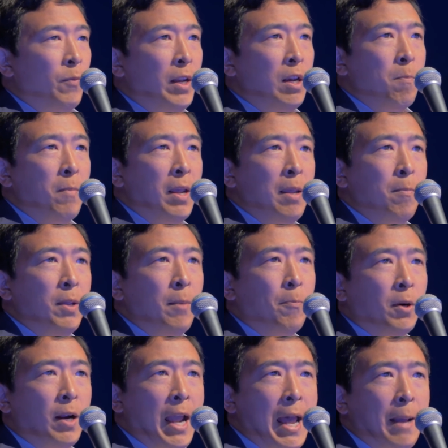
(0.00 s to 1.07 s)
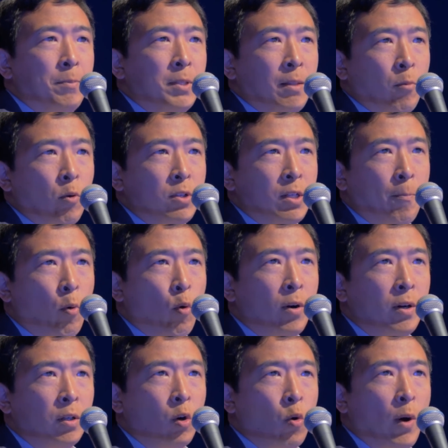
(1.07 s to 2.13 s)
And it may be perhaps the most
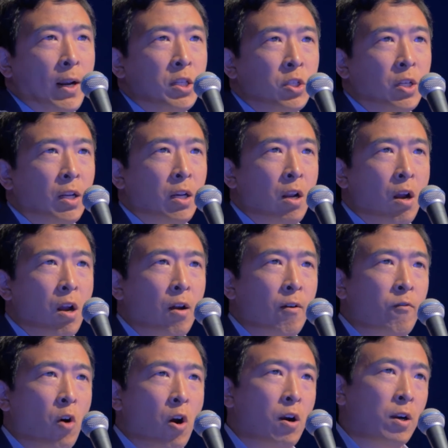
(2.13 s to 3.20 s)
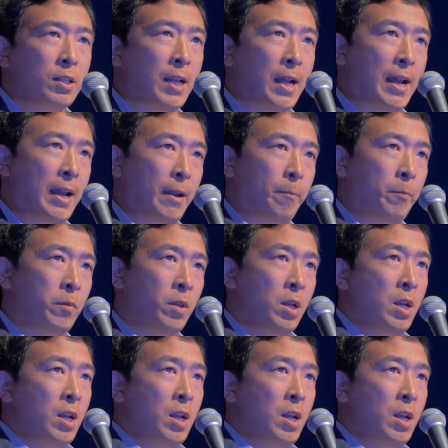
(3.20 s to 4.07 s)
important question of our time.